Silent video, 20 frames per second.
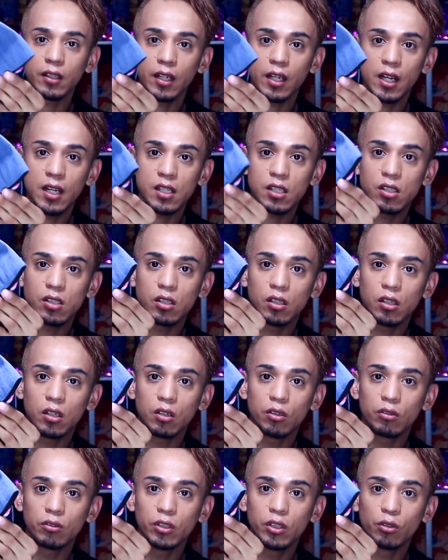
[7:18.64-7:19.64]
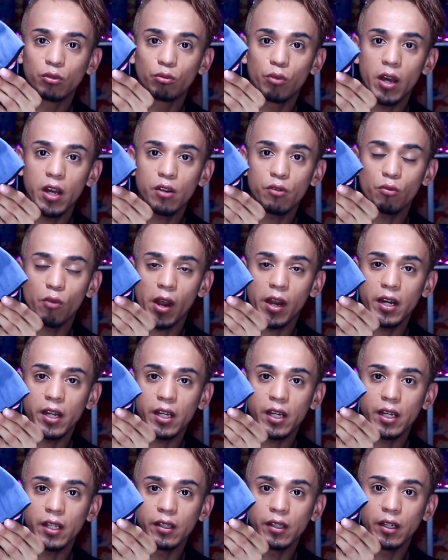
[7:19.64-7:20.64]
It has the the red
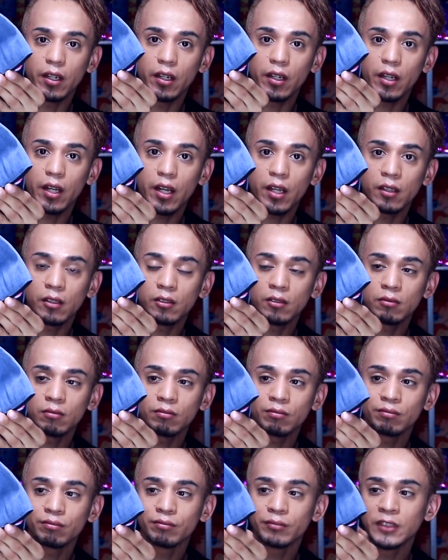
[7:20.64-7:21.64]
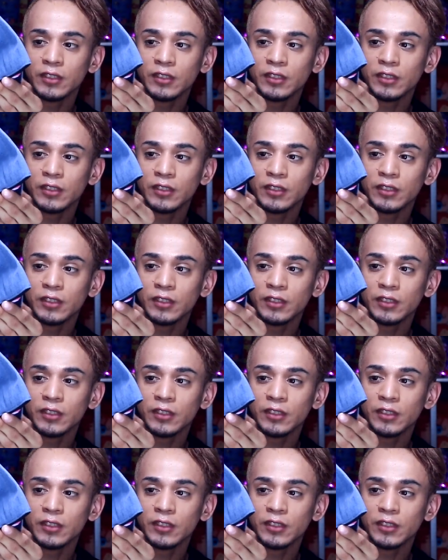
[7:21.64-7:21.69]
writing in there and